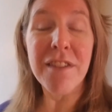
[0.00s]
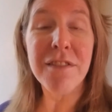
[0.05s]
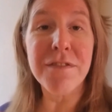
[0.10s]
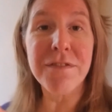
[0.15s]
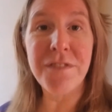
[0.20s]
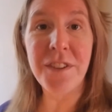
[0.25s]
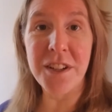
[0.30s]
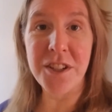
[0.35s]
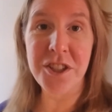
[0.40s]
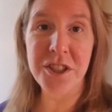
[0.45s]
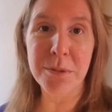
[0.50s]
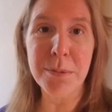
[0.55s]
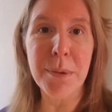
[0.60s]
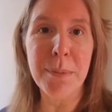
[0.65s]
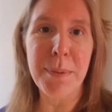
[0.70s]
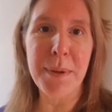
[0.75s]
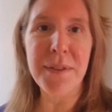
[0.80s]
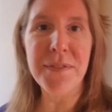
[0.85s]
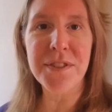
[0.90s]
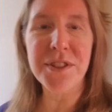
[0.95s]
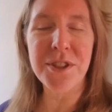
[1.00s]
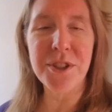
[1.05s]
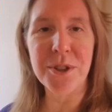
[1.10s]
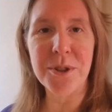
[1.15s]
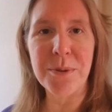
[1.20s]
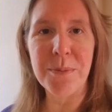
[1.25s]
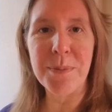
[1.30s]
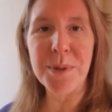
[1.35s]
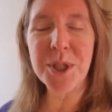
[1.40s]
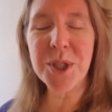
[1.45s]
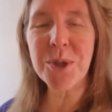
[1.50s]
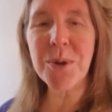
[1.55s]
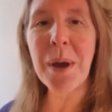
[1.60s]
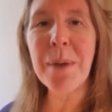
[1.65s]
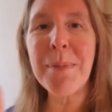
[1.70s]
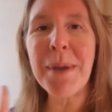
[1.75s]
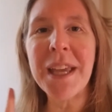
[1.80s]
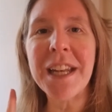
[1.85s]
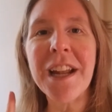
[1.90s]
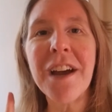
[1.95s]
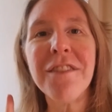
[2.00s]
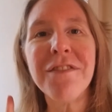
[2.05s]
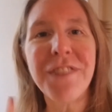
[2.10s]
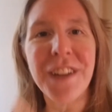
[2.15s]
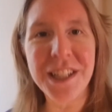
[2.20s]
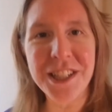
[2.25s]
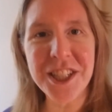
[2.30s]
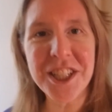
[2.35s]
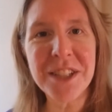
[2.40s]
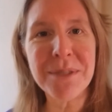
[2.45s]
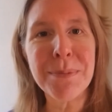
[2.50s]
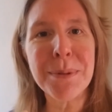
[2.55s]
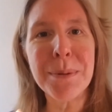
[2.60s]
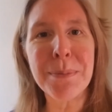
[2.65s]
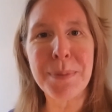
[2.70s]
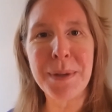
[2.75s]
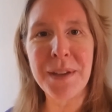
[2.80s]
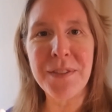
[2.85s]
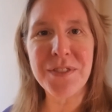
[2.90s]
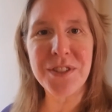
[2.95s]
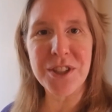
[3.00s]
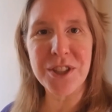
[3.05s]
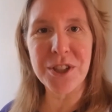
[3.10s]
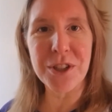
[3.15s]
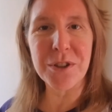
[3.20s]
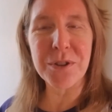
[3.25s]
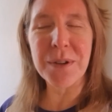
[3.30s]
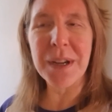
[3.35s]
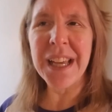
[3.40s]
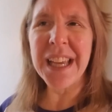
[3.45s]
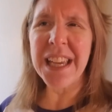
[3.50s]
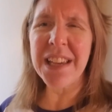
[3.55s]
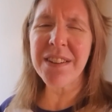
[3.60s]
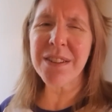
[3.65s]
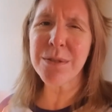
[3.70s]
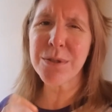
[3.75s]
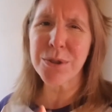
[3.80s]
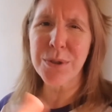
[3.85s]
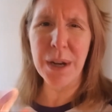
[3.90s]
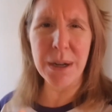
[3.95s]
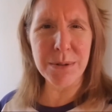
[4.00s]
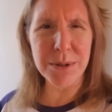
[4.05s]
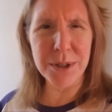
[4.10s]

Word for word: vegetable beef stew. So I made a vegetable beef stew. You know, it was ground